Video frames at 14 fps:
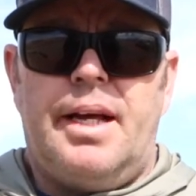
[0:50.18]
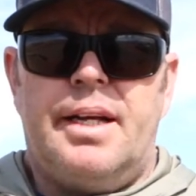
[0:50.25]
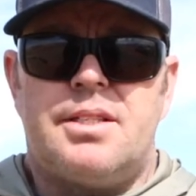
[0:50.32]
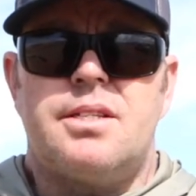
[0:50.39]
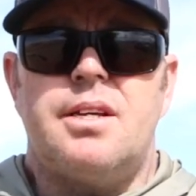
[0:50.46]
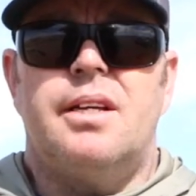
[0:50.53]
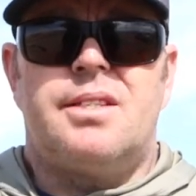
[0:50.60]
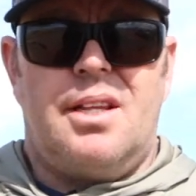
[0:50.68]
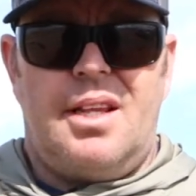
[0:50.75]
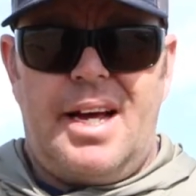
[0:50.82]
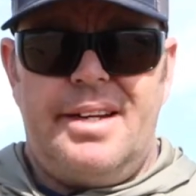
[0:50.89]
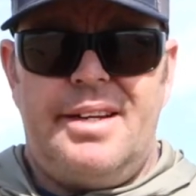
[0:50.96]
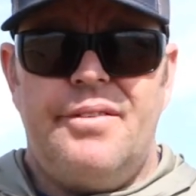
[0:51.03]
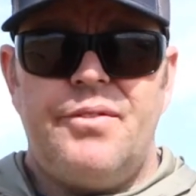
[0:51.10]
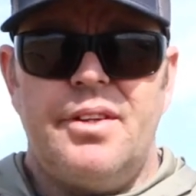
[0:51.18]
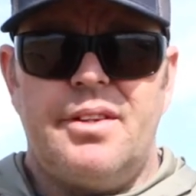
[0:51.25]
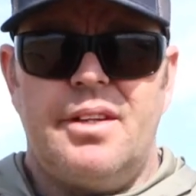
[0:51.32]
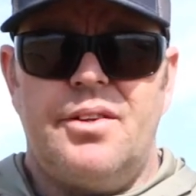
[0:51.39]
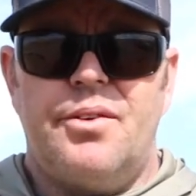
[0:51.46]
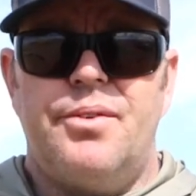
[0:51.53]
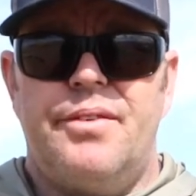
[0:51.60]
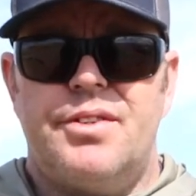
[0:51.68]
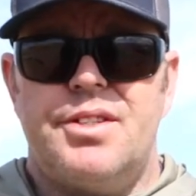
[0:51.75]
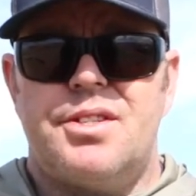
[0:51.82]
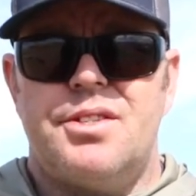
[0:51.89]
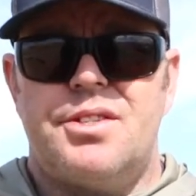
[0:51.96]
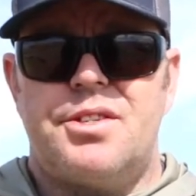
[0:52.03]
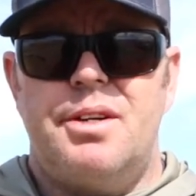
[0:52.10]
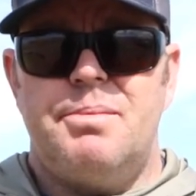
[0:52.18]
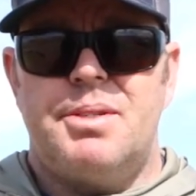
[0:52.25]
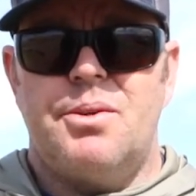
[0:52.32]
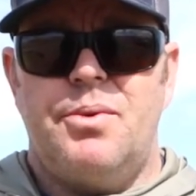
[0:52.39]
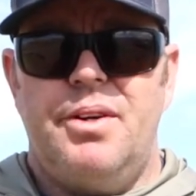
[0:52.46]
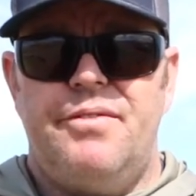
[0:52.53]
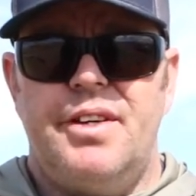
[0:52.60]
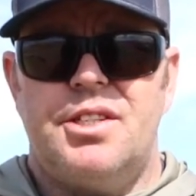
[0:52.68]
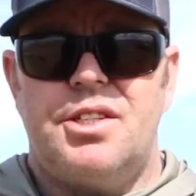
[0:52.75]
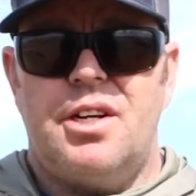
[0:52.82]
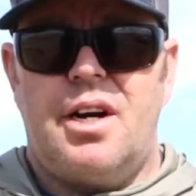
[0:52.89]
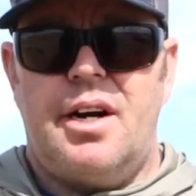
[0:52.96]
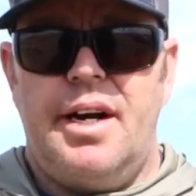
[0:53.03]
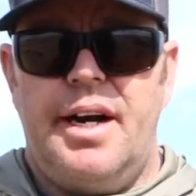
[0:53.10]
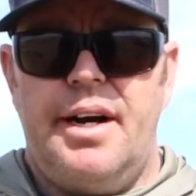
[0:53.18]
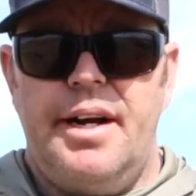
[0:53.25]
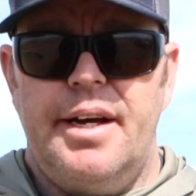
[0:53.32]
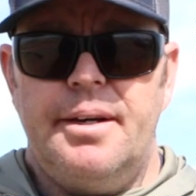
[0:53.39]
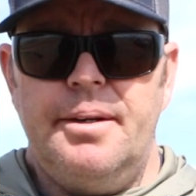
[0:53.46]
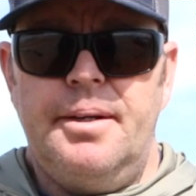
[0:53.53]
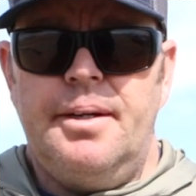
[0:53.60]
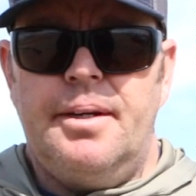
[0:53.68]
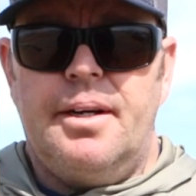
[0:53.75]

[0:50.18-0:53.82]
it's a lot different than the rivers and streams that we fish in our area.